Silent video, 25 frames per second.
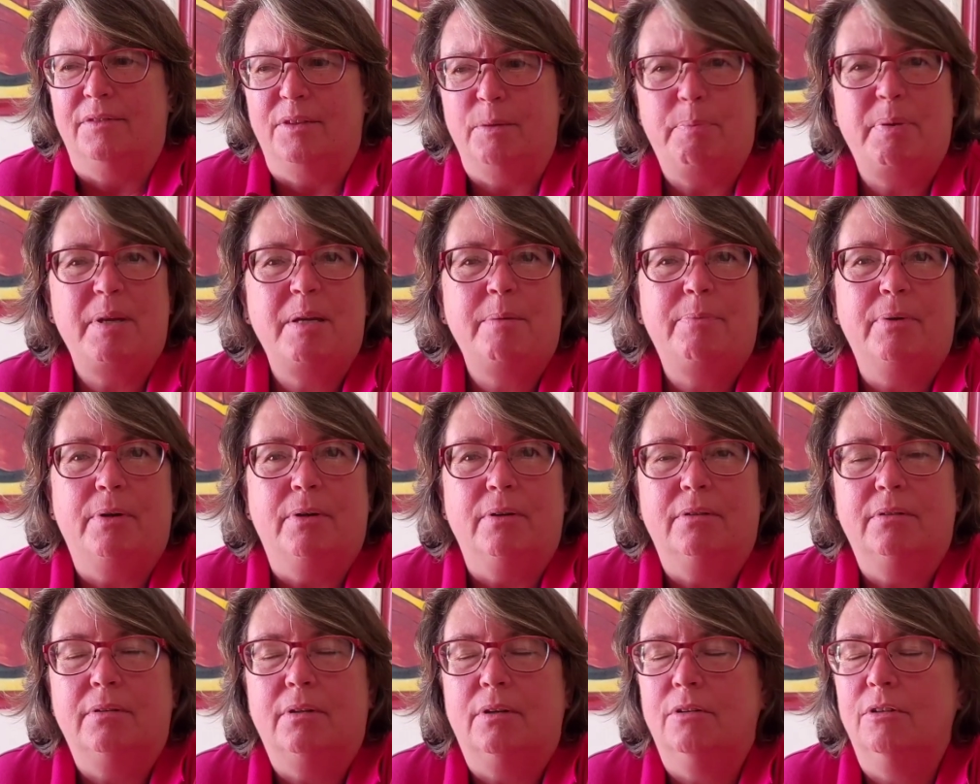The
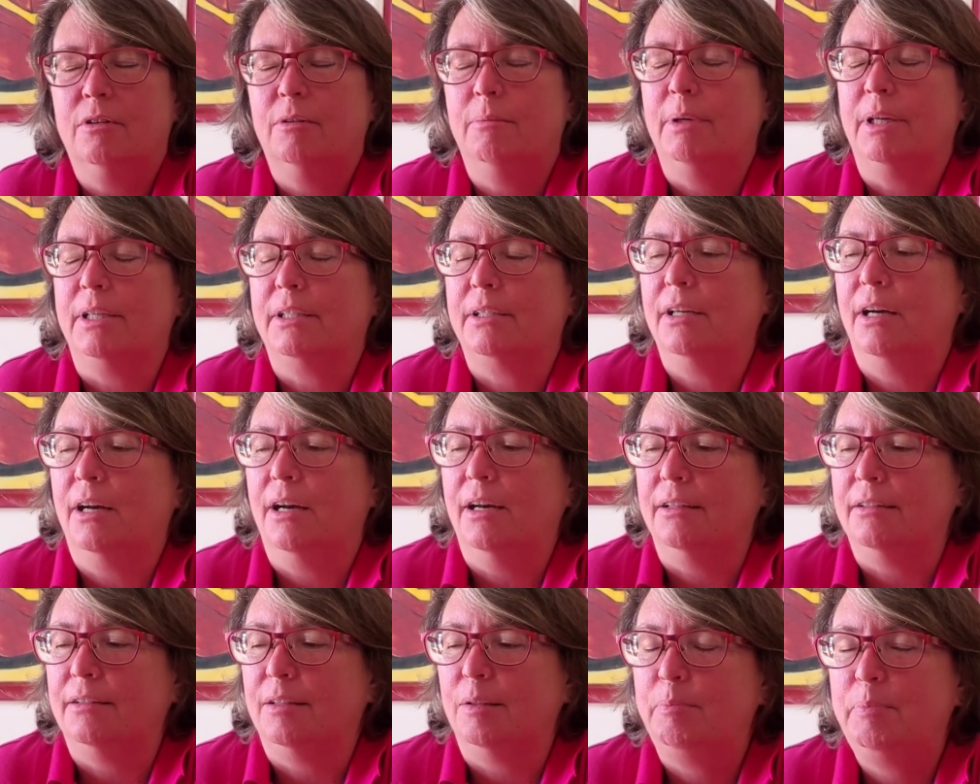people. Oh my
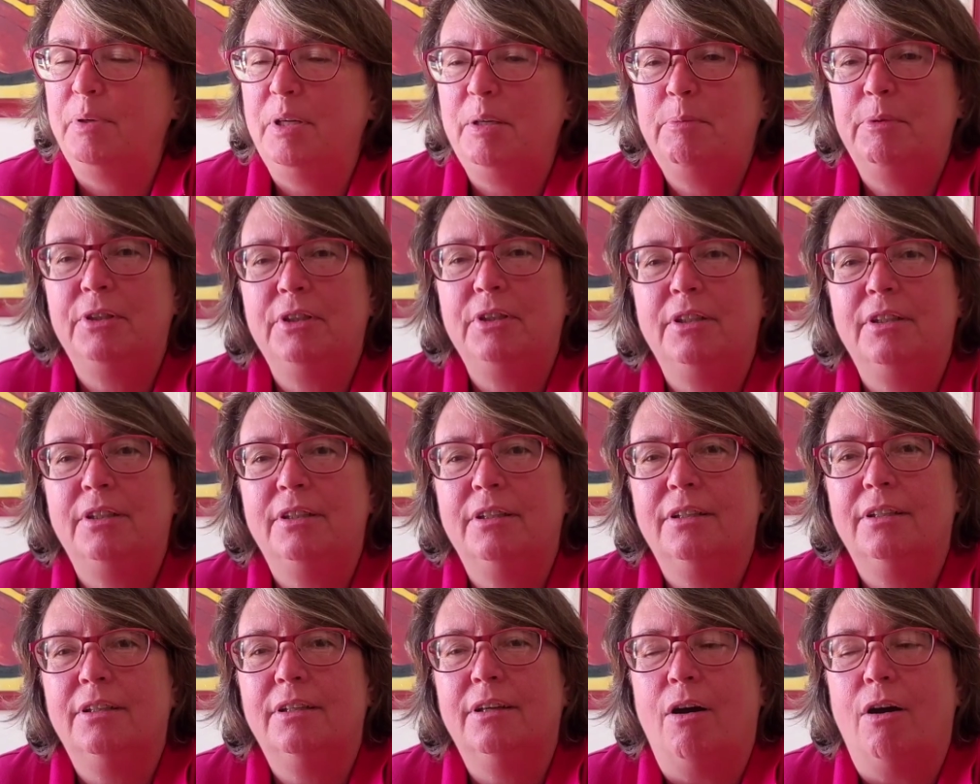God, the people
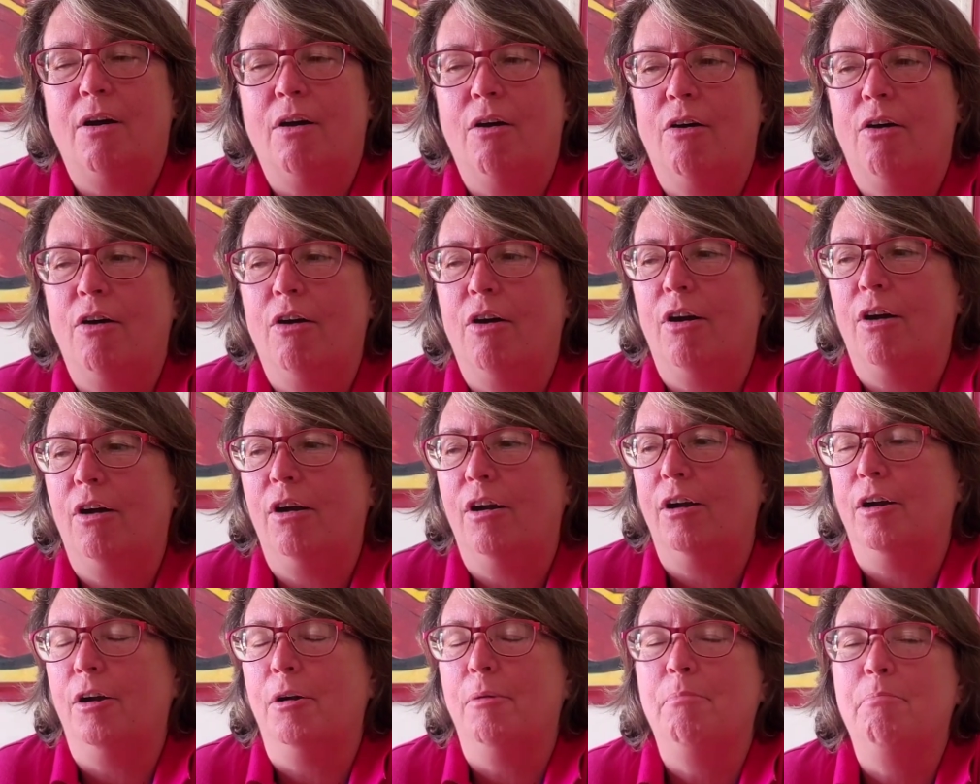here
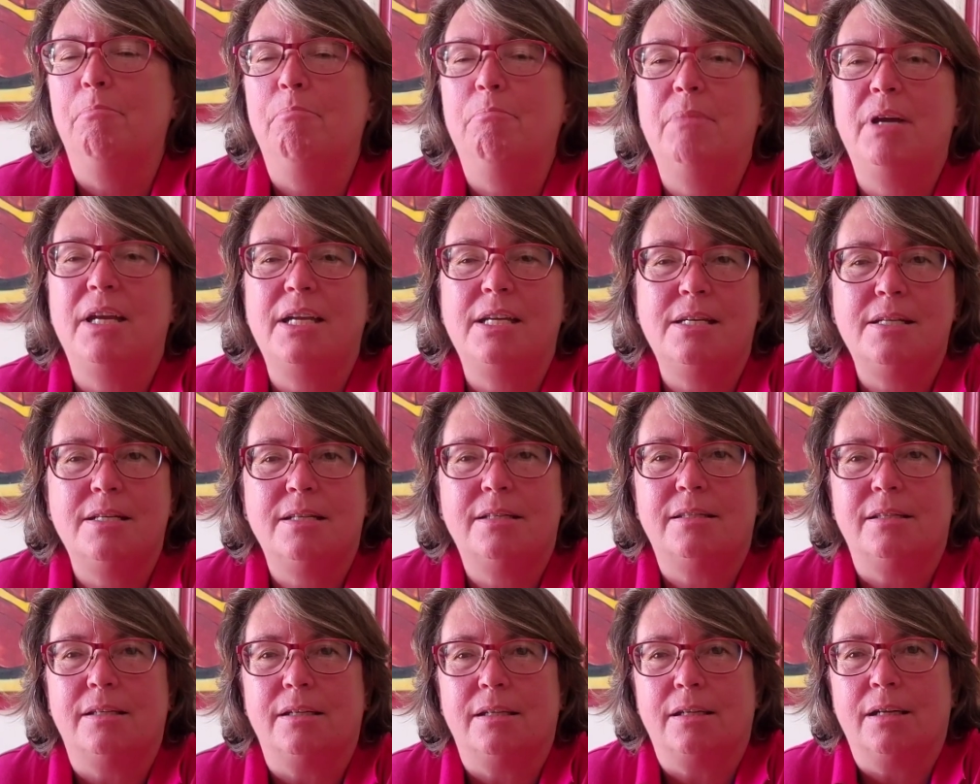are
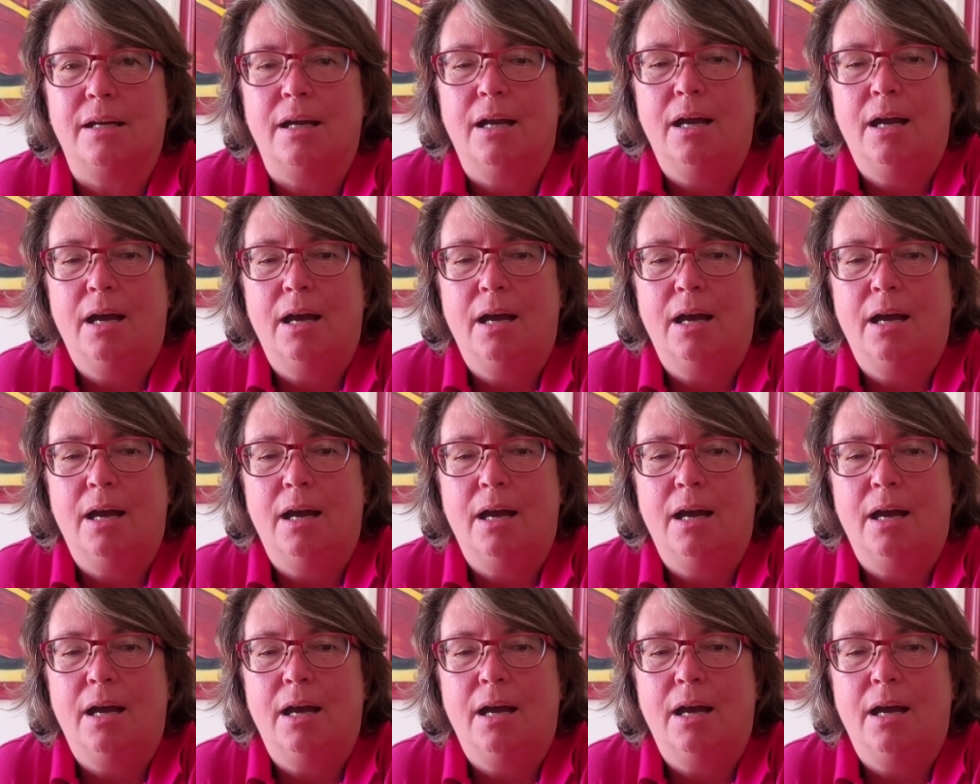amazing.